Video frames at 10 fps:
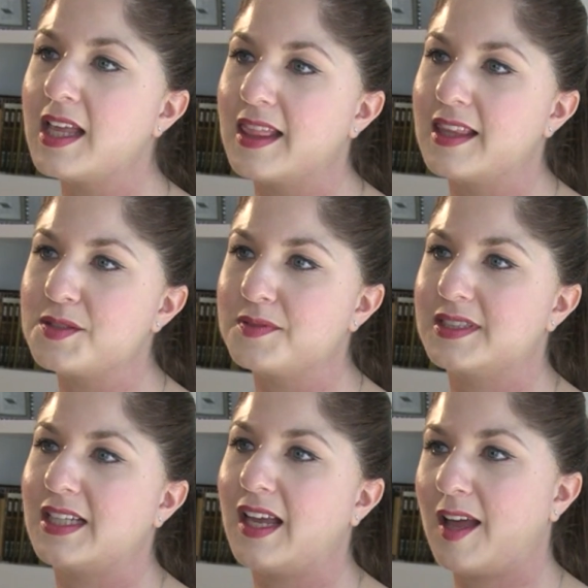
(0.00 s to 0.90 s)
This
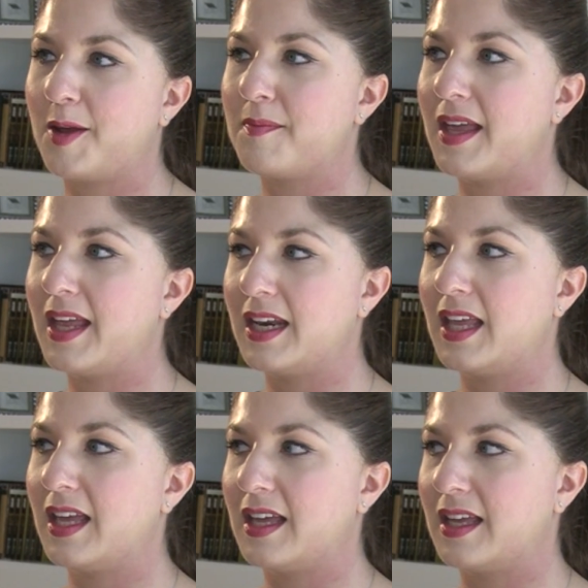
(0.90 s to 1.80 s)
was an
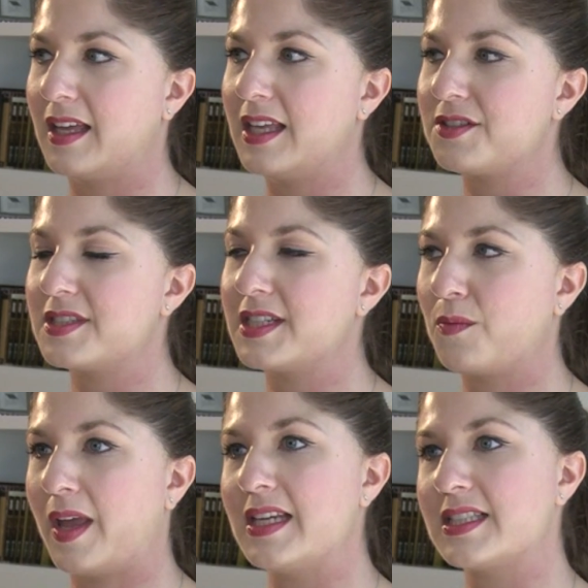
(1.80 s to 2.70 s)
interesting
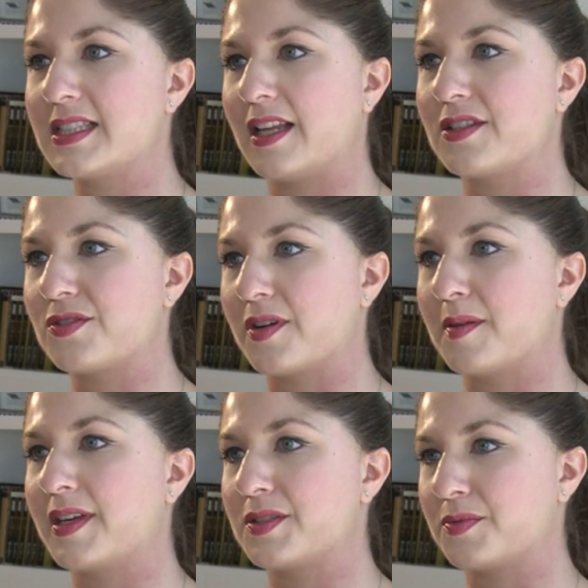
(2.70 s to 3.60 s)
way to tell the story
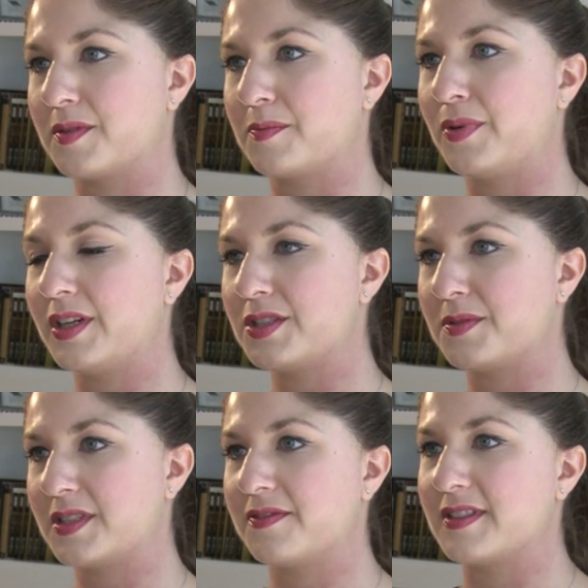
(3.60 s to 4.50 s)
because we're put into
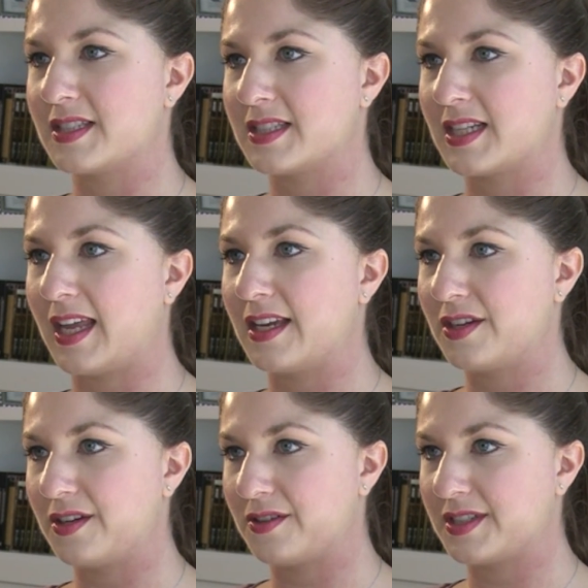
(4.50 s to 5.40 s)
a different
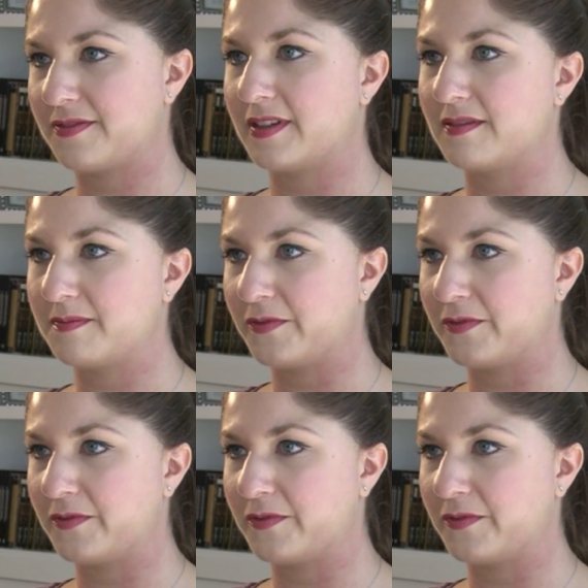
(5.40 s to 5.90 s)
society or a different